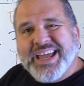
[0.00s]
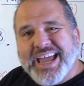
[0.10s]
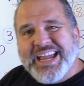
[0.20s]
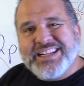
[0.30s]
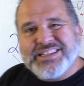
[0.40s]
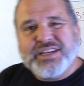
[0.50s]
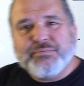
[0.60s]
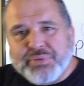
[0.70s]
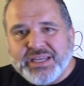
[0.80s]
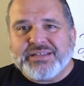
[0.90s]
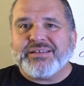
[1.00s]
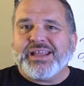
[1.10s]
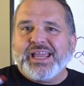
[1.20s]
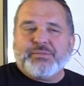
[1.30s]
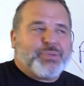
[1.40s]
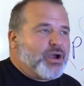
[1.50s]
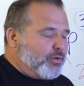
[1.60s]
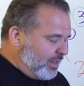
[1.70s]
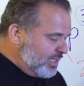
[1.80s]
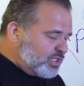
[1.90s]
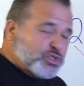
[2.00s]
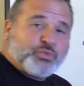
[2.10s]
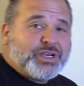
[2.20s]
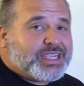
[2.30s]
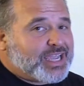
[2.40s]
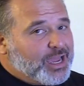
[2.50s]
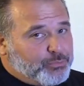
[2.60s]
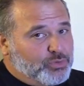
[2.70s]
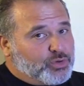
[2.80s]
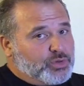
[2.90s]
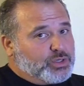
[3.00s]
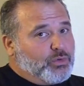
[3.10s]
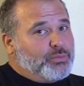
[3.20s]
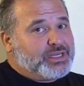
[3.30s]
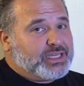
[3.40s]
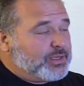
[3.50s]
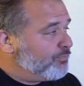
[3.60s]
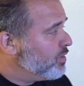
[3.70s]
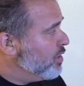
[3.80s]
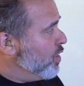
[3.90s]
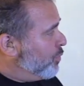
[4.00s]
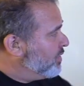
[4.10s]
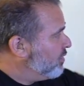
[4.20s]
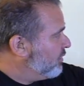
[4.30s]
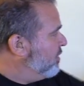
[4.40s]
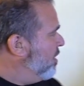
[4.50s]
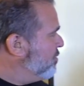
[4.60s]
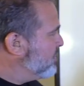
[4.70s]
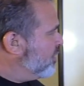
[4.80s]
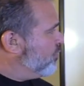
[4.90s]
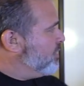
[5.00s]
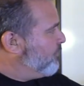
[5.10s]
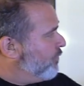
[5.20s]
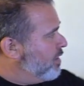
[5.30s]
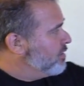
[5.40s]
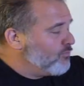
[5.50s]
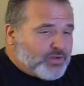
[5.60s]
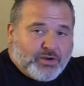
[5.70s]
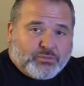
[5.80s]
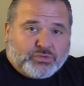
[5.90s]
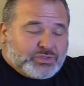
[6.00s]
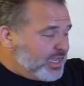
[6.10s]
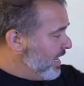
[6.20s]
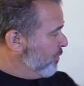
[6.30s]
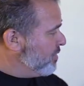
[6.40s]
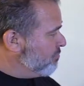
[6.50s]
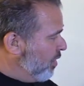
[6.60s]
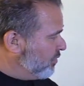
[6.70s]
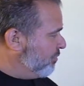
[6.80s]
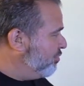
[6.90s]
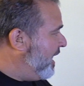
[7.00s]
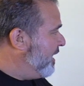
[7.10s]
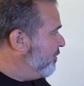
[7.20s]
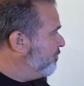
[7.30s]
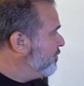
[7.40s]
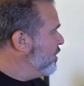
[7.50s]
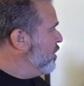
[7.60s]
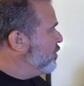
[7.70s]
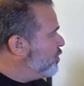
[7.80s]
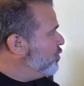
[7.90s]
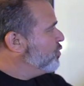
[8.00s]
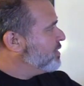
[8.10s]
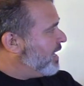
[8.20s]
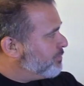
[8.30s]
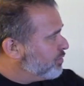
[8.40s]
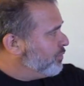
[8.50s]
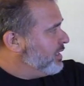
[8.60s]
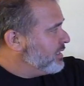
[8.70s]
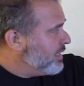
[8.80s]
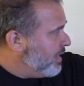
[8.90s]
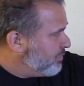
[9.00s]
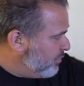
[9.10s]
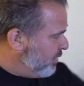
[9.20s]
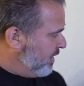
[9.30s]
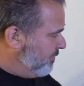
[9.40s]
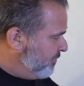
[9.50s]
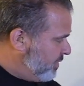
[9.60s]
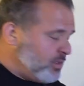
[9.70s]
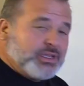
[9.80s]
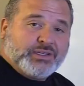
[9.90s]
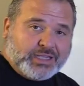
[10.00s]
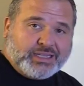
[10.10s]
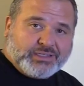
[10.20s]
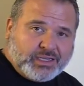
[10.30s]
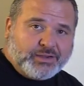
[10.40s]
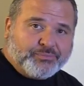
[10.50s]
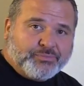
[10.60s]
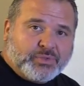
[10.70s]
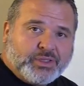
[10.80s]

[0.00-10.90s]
18p to the 8th power. Now let's just recap real quick what we did. We took the numbers that were in front of the variables and we multiplied them. 2 times 3 times 3 is 18.